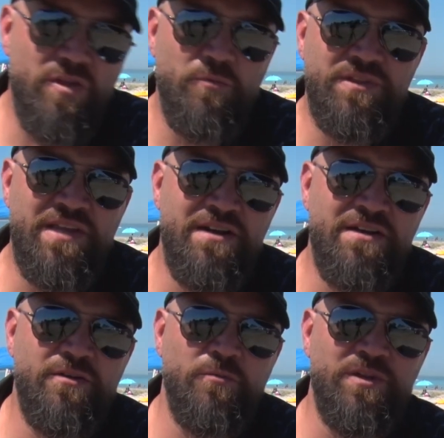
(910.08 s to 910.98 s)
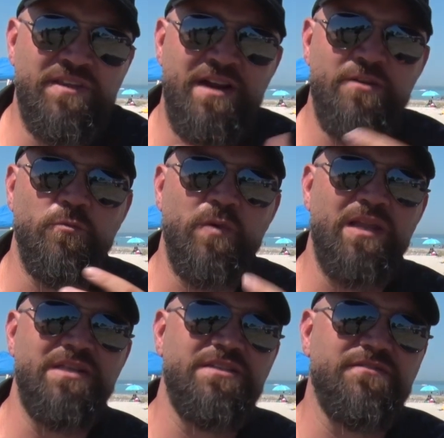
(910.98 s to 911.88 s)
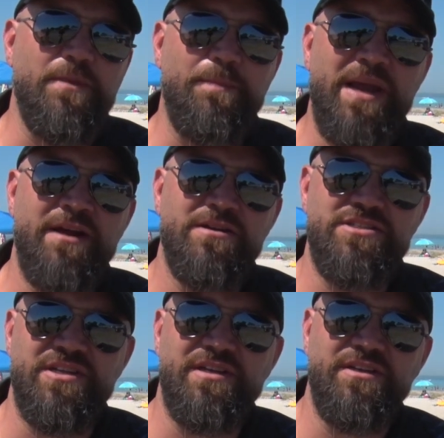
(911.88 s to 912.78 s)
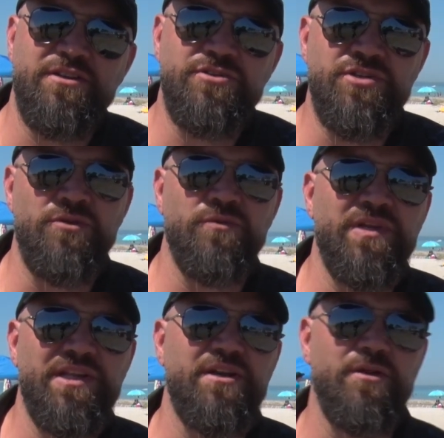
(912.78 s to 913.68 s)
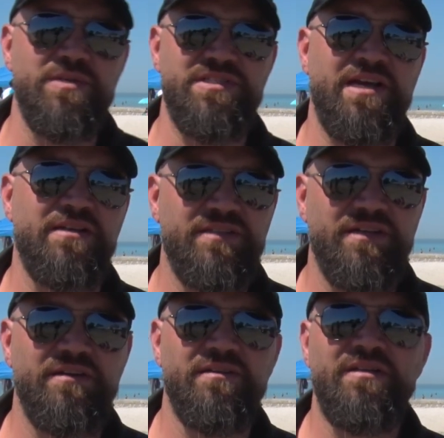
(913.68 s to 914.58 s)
Without a relative comparison, you don't really know what's out there.